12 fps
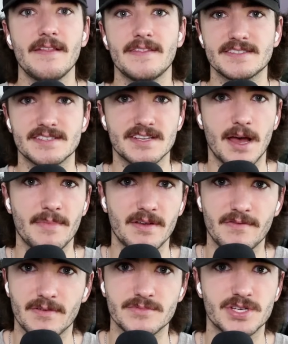This is
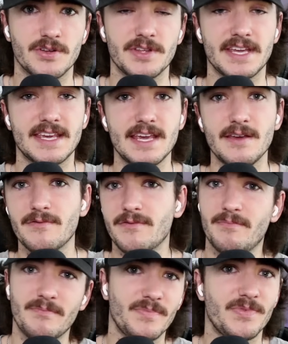coming from Sheldon
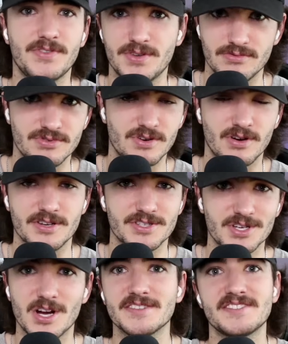Keefe to Chris
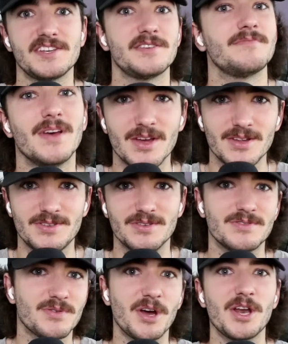Johnston
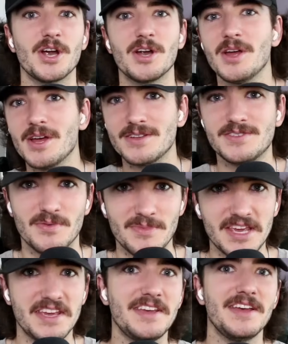to Twitter to
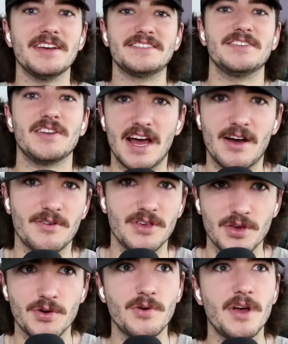me to now
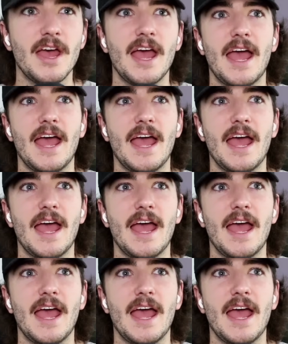you.